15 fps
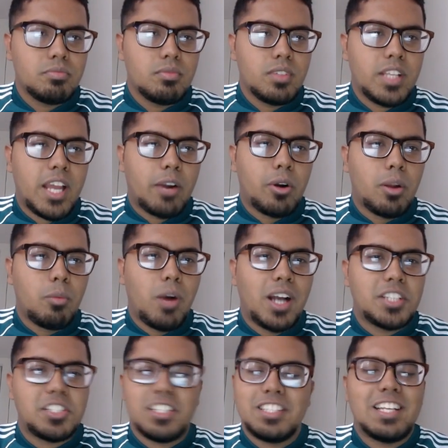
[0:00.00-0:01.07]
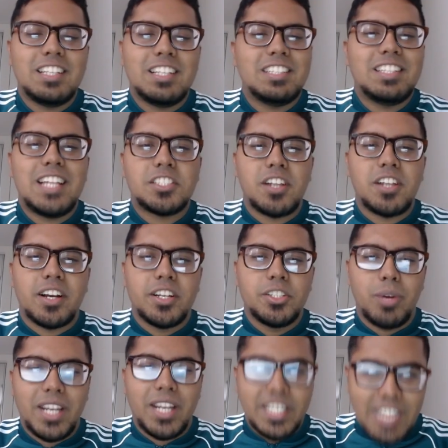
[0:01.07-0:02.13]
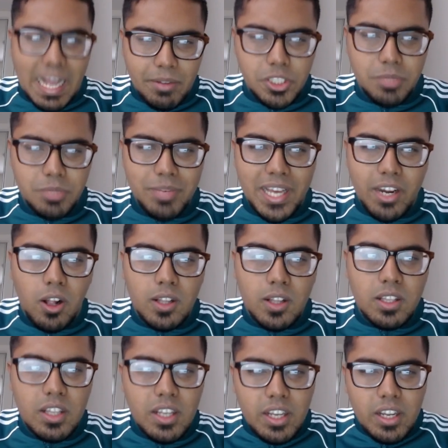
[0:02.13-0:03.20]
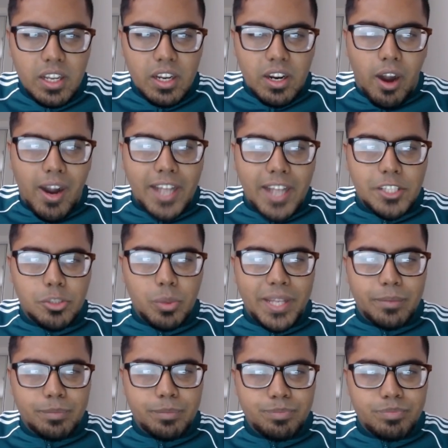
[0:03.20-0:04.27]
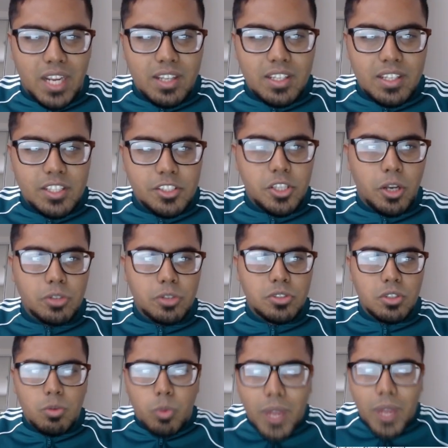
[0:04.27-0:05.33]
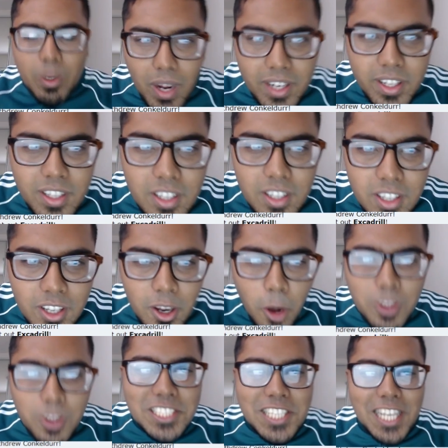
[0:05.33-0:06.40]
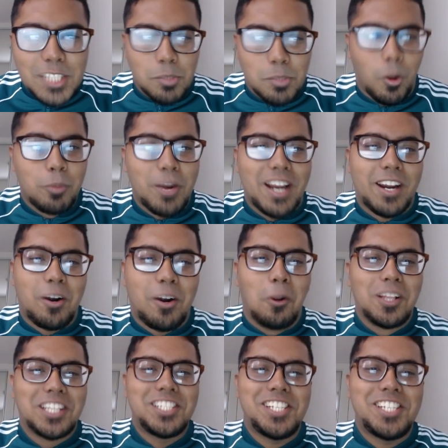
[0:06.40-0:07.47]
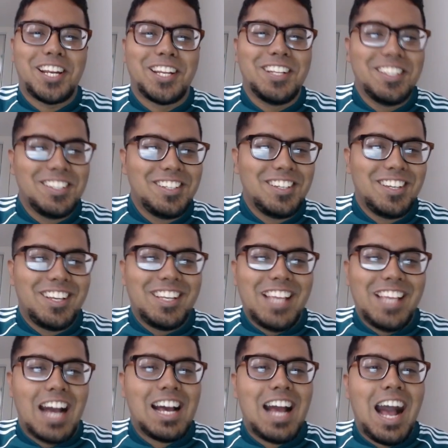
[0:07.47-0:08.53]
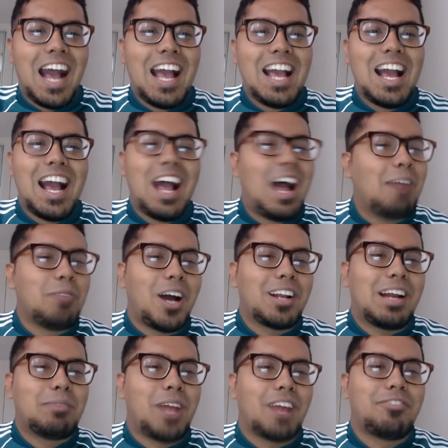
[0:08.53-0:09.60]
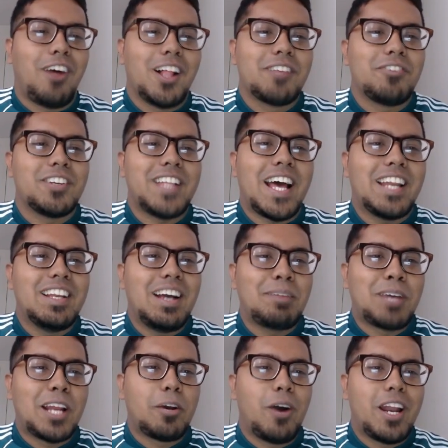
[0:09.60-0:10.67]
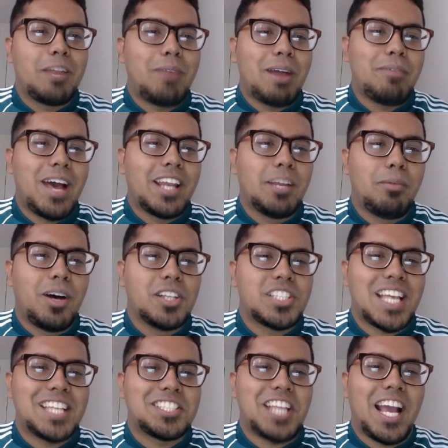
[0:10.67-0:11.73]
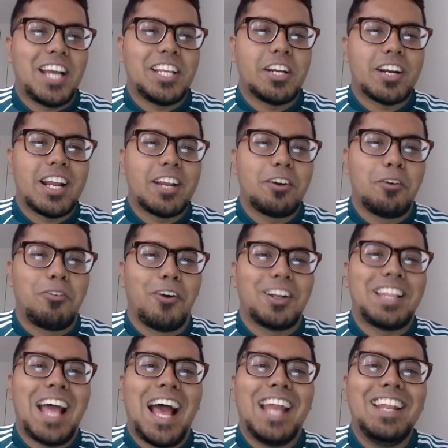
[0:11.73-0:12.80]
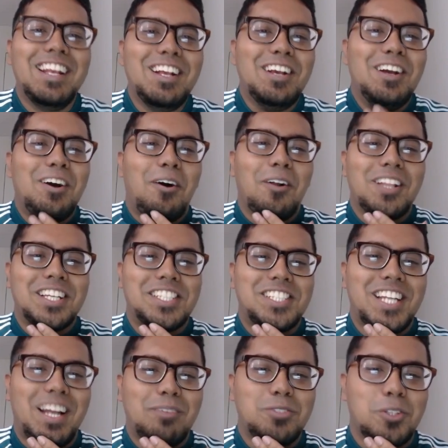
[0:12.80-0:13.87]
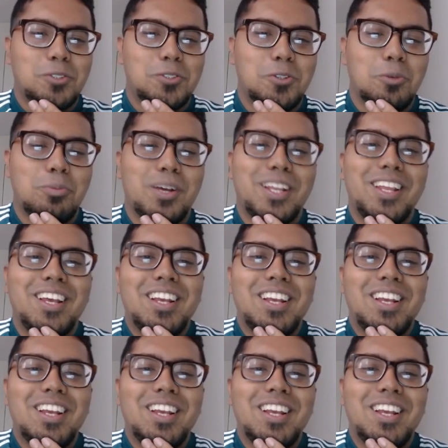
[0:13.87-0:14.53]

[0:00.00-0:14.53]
Yeah, Rotom Wash, that's not going to do any damage to me at all. Alright, sweet. So, wait, what? Oh, this thing is Mold Breaker, holy shit. Yeah, I'm not falling for that. I'm gonna go out in my Mandibuzz as, yeah, you're gonna go for that. Holy shit, I'm so stupid.